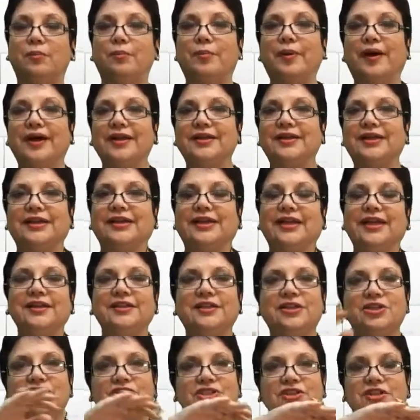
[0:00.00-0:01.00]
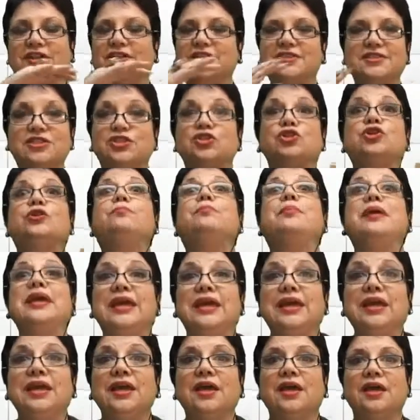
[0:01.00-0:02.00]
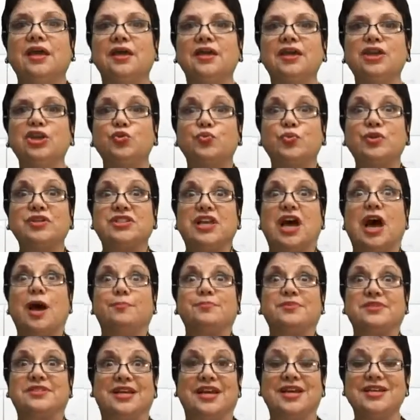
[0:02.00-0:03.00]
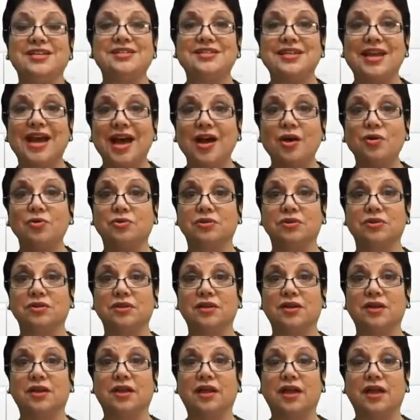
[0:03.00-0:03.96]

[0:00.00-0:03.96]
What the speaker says: But in English, it's to me, it was upside down.